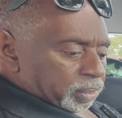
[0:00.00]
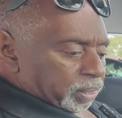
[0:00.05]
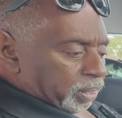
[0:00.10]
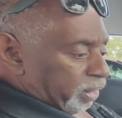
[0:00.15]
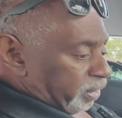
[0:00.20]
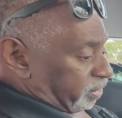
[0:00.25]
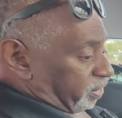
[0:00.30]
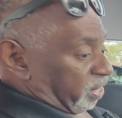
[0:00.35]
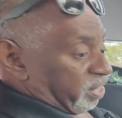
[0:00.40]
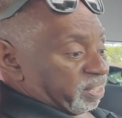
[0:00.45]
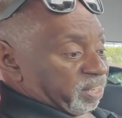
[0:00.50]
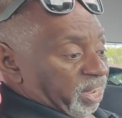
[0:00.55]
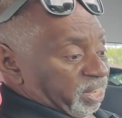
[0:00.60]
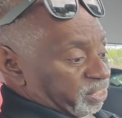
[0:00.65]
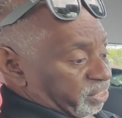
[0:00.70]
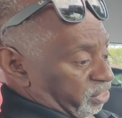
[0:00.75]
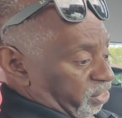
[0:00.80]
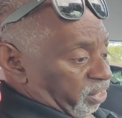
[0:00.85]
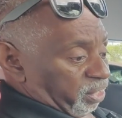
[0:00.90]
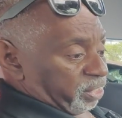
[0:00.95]
Oh, that's a
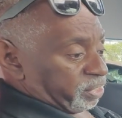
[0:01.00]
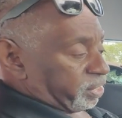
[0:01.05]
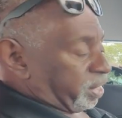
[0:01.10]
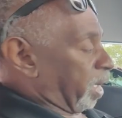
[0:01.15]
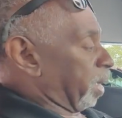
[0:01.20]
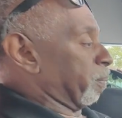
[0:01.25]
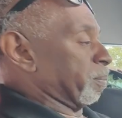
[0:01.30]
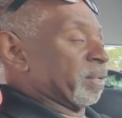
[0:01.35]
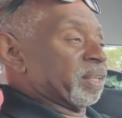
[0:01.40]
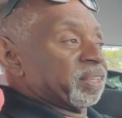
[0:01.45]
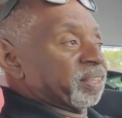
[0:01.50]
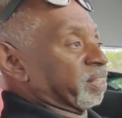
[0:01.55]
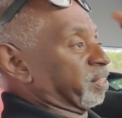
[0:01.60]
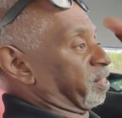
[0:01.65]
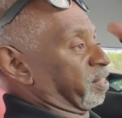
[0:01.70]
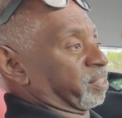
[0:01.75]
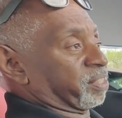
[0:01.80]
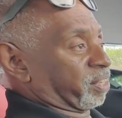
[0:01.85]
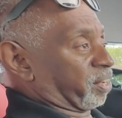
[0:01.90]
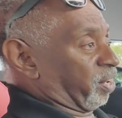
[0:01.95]
nice car. It's got, I mean,
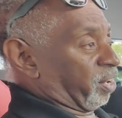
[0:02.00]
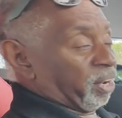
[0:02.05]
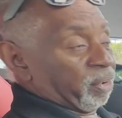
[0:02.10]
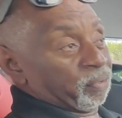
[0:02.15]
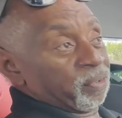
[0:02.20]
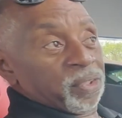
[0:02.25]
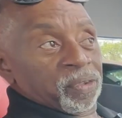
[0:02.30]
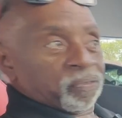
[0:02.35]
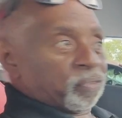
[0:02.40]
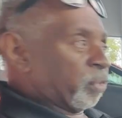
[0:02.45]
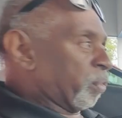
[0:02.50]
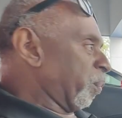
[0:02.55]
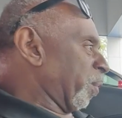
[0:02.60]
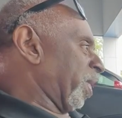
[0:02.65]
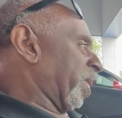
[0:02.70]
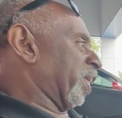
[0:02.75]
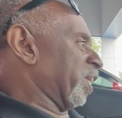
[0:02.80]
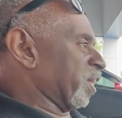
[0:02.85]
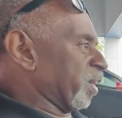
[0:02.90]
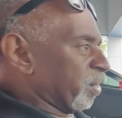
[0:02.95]
this is the car. If you are
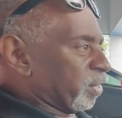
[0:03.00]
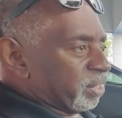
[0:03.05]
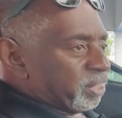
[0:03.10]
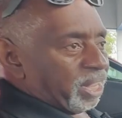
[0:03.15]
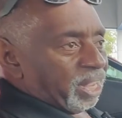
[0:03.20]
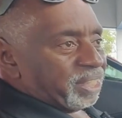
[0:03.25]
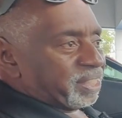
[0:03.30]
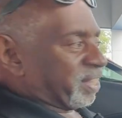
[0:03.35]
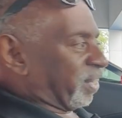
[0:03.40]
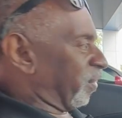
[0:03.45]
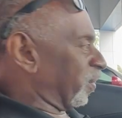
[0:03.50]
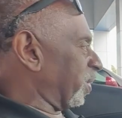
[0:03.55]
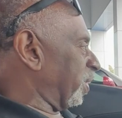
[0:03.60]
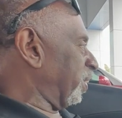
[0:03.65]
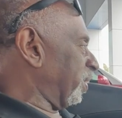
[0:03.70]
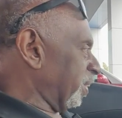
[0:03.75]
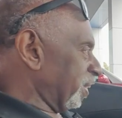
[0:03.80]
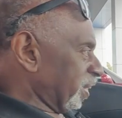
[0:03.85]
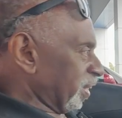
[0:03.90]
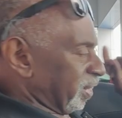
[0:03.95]
ready to go to
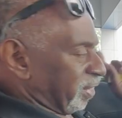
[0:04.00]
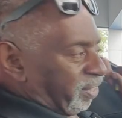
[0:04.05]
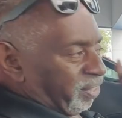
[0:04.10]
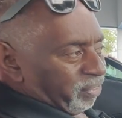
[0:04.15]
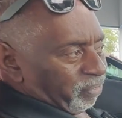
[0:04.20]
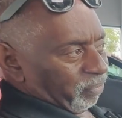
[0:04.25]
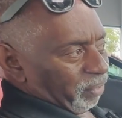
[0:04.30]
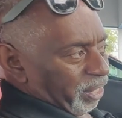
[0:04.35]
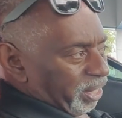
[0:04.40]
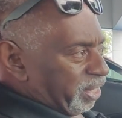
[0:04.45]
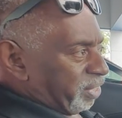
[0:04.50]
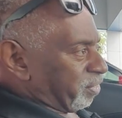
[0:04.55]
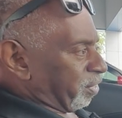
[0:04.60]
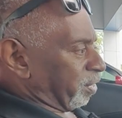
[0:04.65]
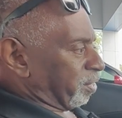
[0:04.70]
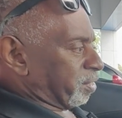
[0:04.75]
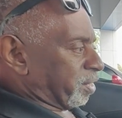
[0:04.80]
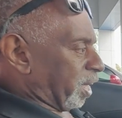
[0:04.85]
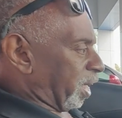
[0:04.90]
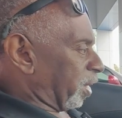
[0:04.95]
Daytona or ready to
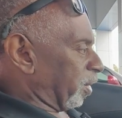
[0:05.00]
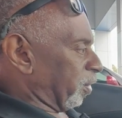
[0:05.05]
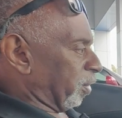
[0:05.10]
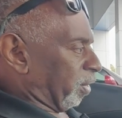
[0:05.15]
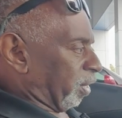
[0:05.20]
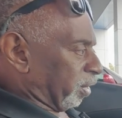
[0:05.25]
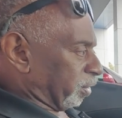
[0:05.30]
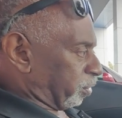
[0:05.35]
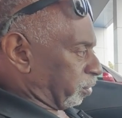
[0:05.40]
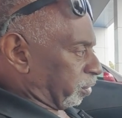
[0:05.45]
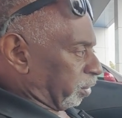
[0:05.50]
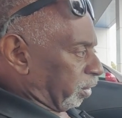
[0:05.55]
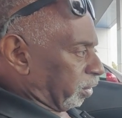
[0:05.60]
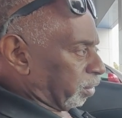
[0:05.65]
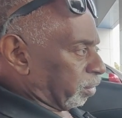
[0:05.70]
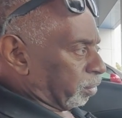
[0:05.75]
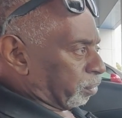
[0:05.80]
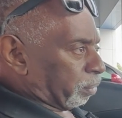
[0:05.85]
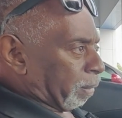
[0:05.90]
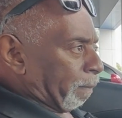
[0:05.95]
just take a, a, a
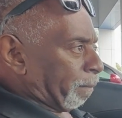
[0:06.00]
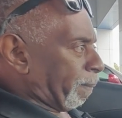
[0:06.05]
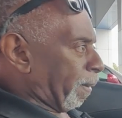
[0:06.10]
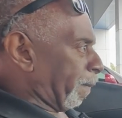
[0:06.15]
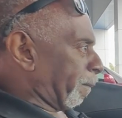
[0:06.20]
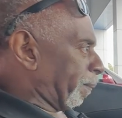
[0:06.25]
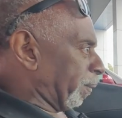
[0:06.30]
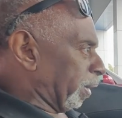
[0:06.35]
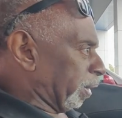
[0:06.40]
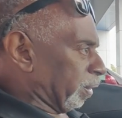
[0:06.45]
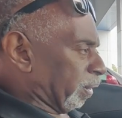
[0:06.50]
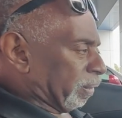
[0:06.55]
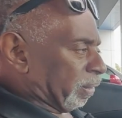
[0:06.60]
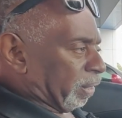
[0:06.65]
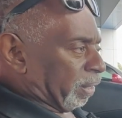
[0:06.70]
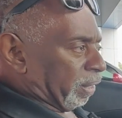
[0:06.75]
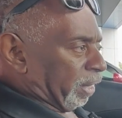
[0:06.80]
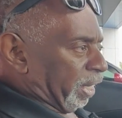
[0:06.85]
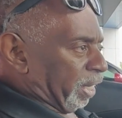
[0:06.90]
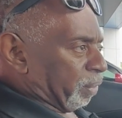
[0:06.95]
little trip up uh,
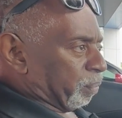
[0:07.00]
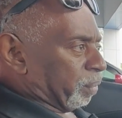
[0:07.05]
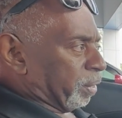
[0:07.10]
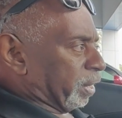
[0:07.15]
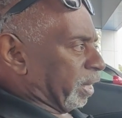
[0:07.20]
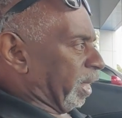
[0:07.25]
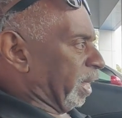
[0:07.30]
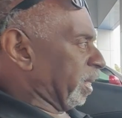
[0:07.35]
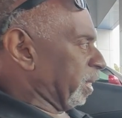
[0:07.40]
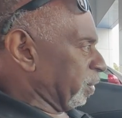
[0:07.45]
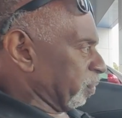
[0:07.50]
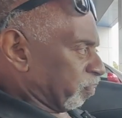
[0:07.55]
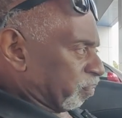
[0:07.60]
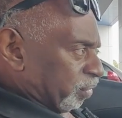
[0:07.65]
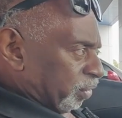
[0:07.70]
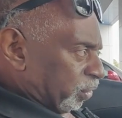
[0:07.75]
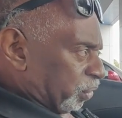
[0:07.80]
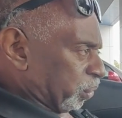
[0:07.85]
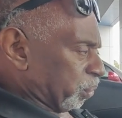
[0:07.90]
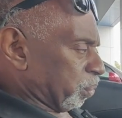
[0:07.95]
uh, A1A
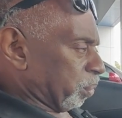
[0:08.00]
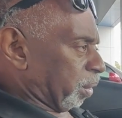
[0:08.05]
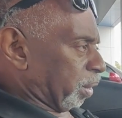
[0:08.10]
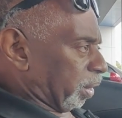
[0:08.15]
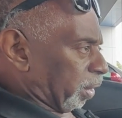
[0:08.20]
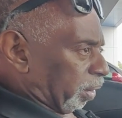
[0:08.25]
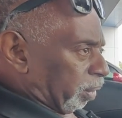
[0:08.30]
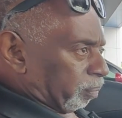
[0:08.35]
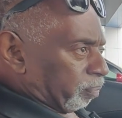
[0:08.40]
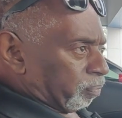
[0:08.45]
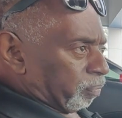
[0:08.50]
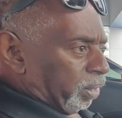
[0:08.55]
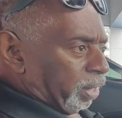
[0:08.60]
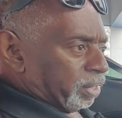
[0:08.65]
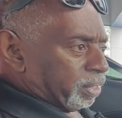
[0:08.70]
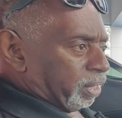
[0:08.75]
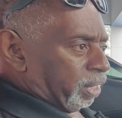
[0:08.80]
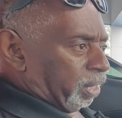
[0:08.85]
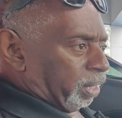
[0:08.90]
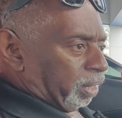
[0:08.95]
to um,
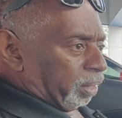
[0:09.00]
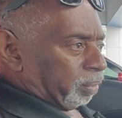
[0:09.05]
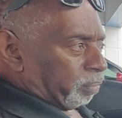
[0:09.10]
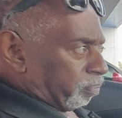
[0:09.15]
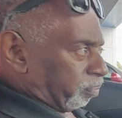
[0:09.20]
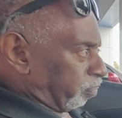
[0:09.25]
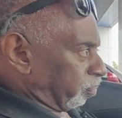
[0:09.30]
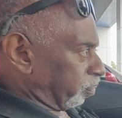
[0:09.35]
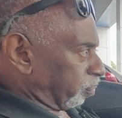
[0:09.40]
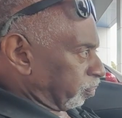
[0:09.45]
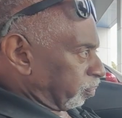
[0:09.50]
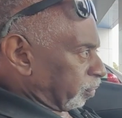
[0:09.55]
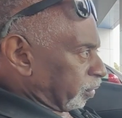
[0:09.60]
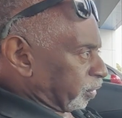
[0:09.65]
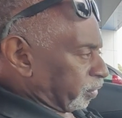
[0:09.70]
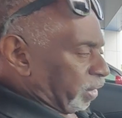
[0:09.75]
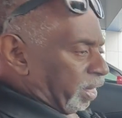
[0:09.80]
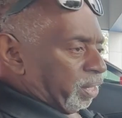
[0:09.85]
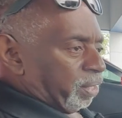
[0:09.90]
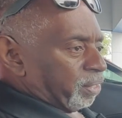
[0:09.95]
uh, um,
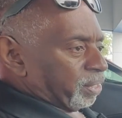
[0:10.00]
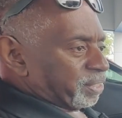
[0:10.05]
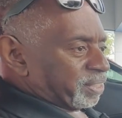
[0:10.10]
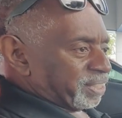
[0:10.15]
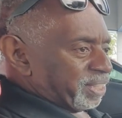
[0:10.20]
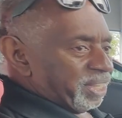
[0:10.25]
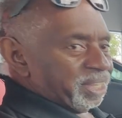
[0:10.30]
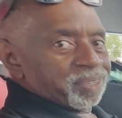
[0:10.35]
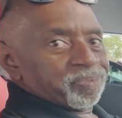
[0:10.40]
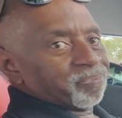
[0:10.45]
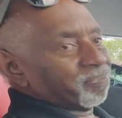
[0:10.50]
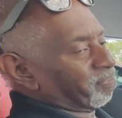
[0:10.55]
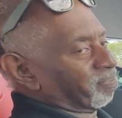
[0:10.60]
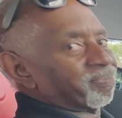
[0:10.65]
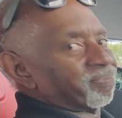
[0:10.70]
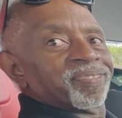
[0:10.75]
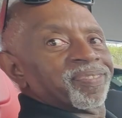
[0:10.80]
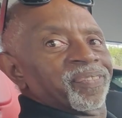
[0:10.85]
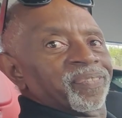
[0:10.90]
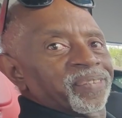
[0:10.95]
St. Augustine
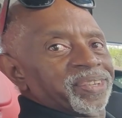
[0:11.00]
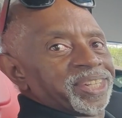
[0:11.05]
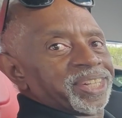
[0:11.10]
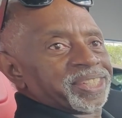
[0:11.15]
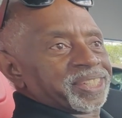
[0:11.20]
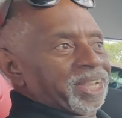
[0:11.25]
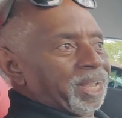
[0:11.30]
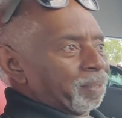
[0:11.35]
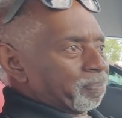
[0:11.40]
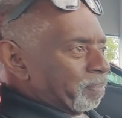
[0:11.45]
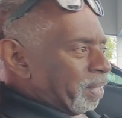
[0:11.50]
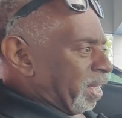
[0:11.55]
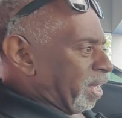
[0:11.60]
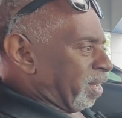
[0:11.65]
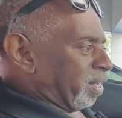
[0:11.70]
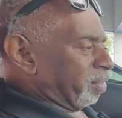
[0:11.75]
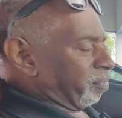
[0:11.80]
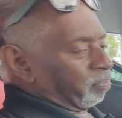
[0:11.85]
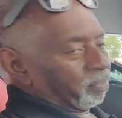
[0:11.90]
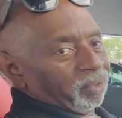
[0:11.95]
with the top
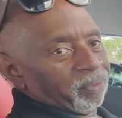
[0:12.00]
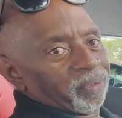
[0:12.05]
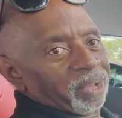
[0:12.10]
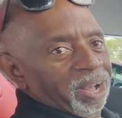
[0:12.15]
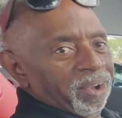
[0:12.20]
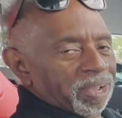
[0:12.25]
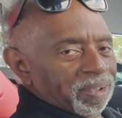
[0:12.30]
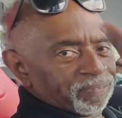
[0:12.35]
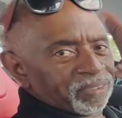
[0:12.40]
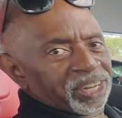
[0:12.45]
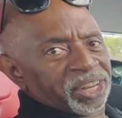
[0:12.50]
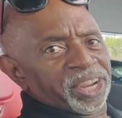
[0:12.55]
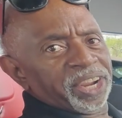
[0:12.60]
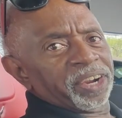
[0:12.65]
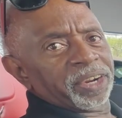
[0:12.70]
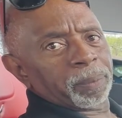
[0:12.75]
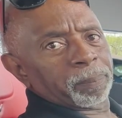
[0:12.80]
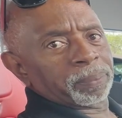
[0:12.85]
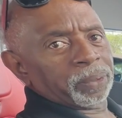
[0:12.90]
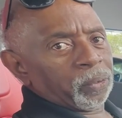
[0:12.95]
down, I don't have any
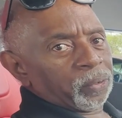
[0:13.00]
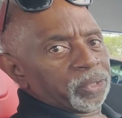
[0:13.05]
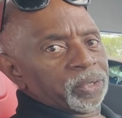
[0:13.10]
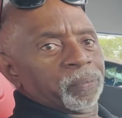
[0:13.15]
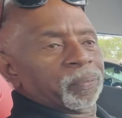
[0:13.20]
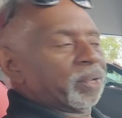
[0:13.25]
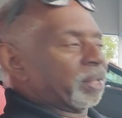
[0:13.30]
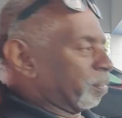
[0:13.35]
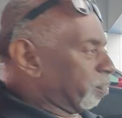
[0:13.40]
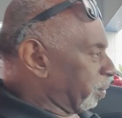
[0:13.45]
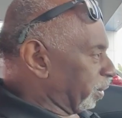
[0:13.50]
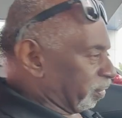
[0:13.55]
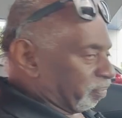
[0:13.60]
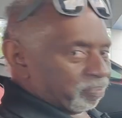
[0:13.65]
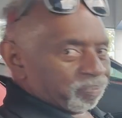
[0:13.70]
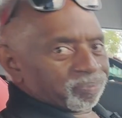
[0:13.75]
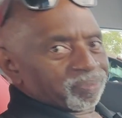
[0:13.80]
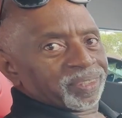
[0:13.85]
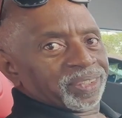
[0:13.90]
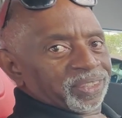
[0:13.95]
hair to blow in the wind, but
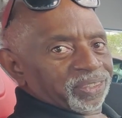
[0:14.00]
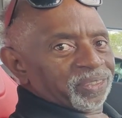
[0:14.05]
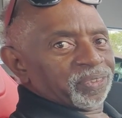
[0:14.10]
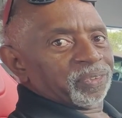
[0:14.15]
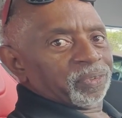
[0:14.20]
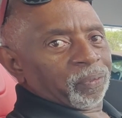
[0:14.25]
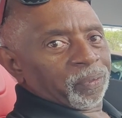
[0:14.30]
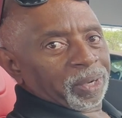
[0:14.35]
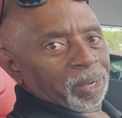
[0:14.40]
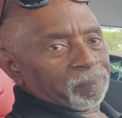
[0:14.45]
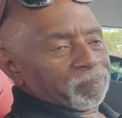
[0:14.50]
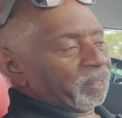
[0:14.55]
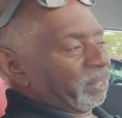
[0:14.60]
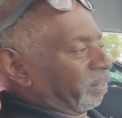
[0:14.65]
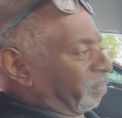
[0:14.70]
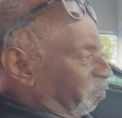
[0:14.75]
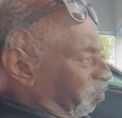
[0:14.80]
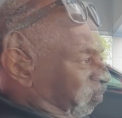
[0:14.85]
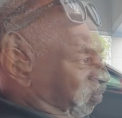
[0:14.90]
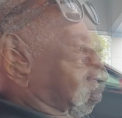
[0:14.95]
you know what I
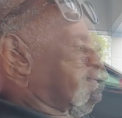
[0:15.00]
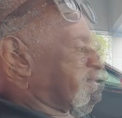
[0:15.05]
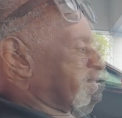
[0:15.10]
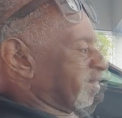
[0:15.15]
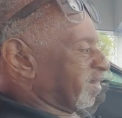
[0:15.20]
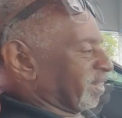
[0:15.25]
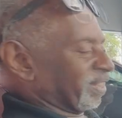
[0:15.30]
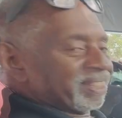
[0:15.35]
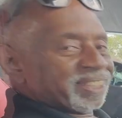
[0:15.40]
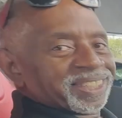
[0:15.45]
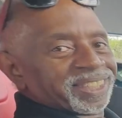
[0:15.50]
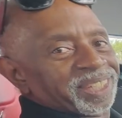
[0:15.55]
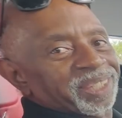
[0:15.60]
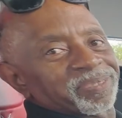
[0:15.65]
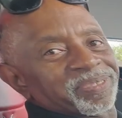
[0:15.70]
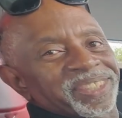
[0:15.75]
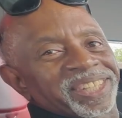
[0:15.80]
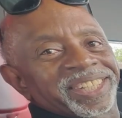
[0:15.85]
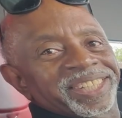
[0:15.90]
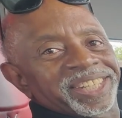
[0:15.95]
mean.
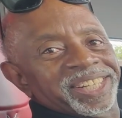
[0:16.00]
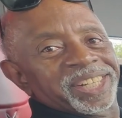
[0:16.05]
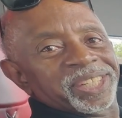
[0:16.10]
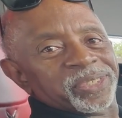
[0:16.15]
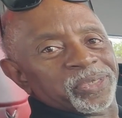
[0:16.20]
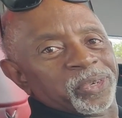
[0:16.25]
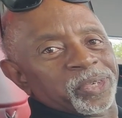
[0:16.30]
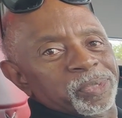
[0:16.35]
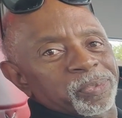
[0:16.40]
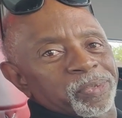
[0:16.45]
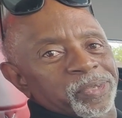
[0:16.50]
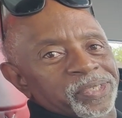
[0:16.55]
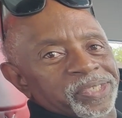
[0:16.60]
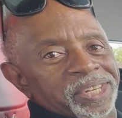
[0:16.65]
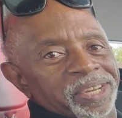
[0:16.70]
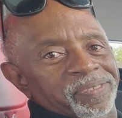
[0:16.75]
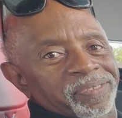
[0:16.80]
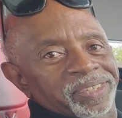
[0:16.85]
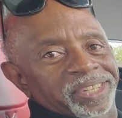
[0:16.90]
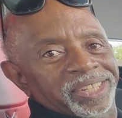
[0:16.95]
Come see Glenn at George Moore
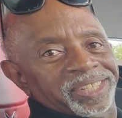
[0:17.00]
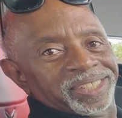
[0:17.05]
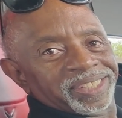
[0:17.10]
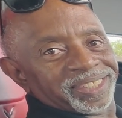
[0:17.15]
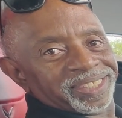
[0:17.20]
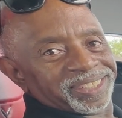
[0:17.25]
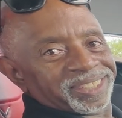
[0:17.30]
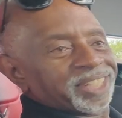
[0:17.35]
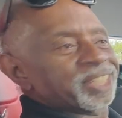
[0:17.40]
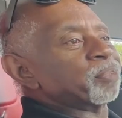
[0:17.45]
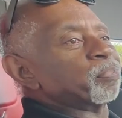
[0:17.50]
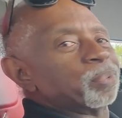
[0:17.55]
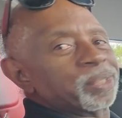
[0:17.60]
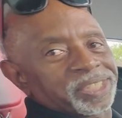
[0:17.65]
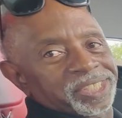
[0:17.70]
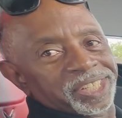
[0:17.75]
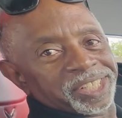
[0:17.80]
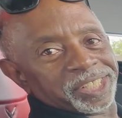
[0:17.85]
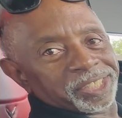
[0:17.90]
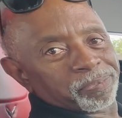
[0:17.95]
Chevrolet. Let's
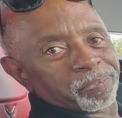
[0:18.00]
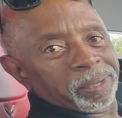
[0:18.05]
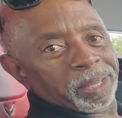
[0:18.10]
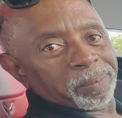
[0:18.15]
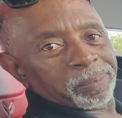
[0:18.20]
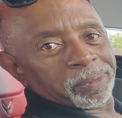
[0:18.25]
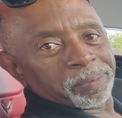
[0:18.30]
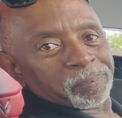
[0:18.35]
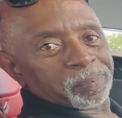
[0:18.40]
put you in this baby.